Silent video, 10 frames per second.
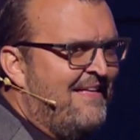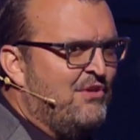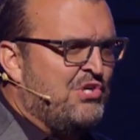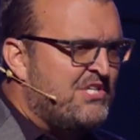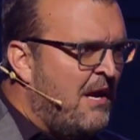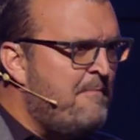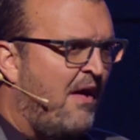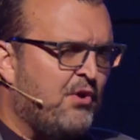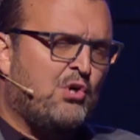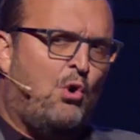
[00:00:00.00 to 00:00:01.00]
There's some
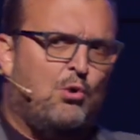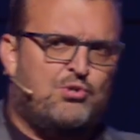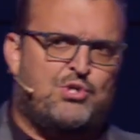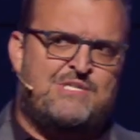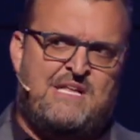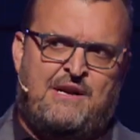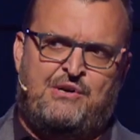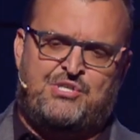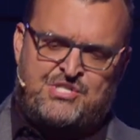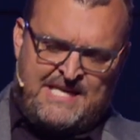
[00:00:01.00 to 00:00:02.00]
other cultures that
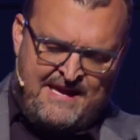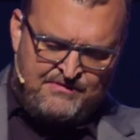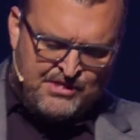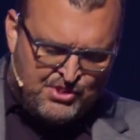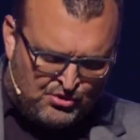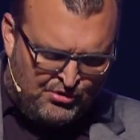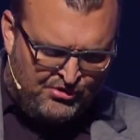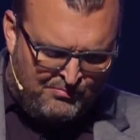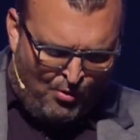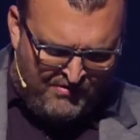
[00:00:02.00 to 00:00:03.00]
understand this
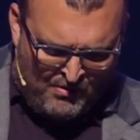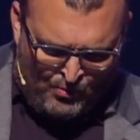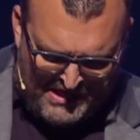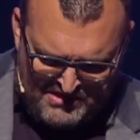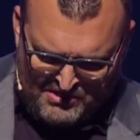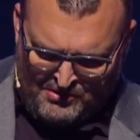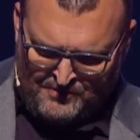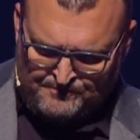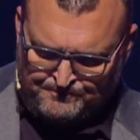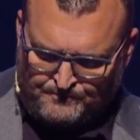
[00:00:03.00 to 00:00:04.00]
truth more than we
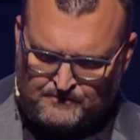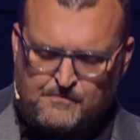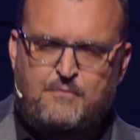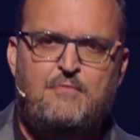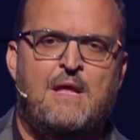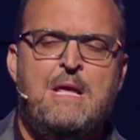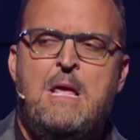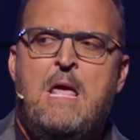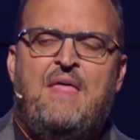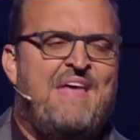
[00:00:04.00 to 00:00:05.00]
do
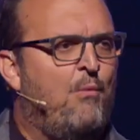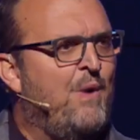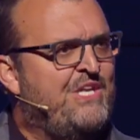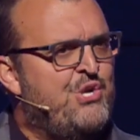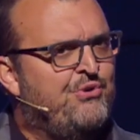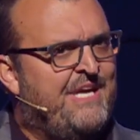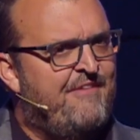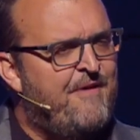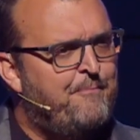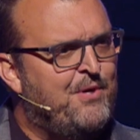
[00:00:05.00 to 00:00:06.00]
that when you
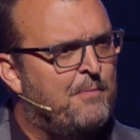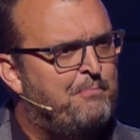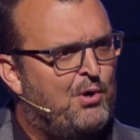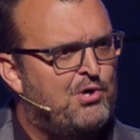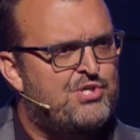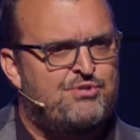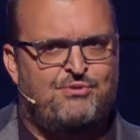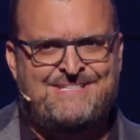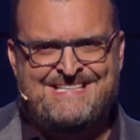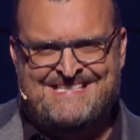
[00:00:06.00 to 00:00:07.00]
give up your personal
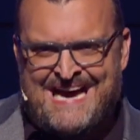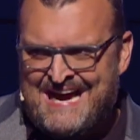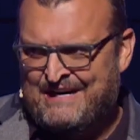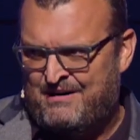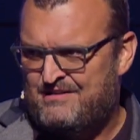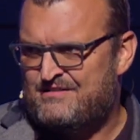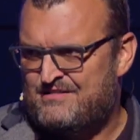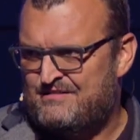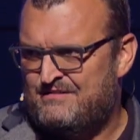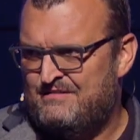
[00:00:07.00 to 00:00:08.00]

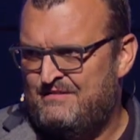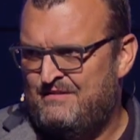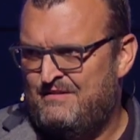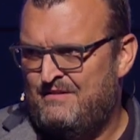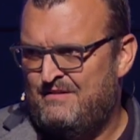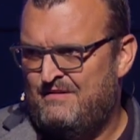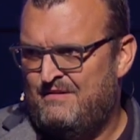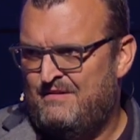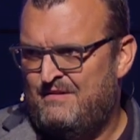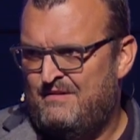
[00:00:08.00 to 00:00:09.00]
desires
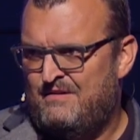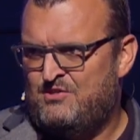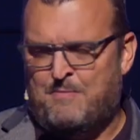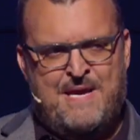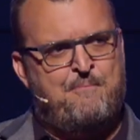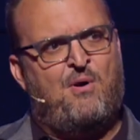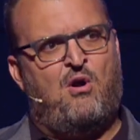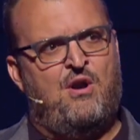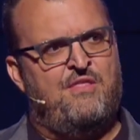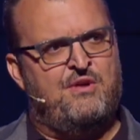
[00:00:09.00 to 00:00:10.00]
to be a
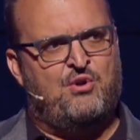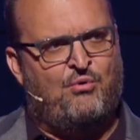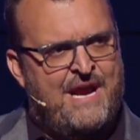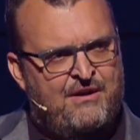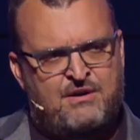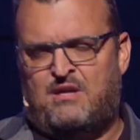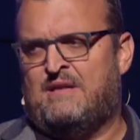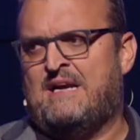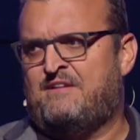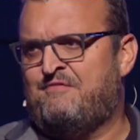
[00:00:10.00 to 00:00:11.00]
part of the greater
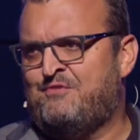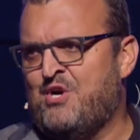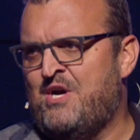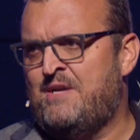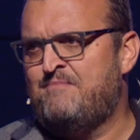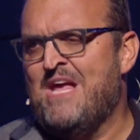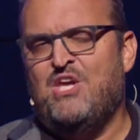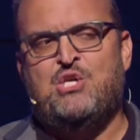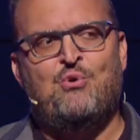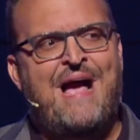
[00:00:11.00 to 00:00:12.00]
collective good,
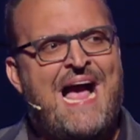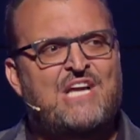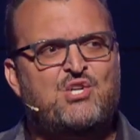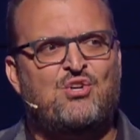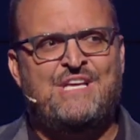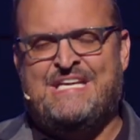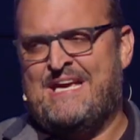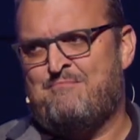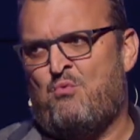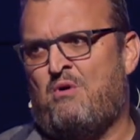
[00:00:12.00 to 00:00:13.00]
you actually
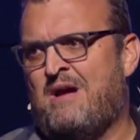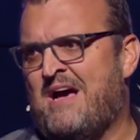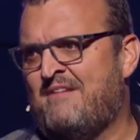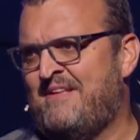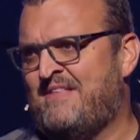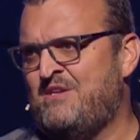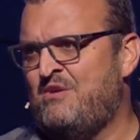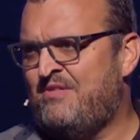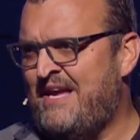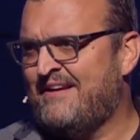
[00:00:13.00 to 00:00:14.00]
get more out of it than
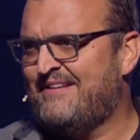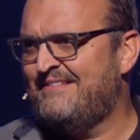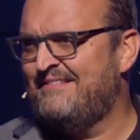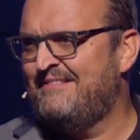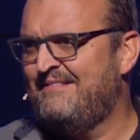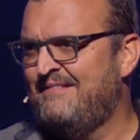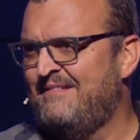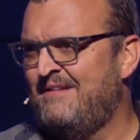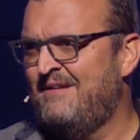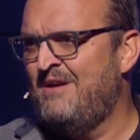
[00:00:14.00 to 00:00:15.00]
you think.
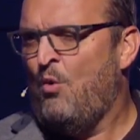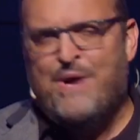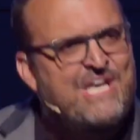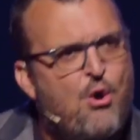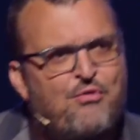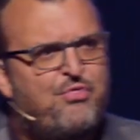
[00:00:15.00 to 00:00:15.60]
We don't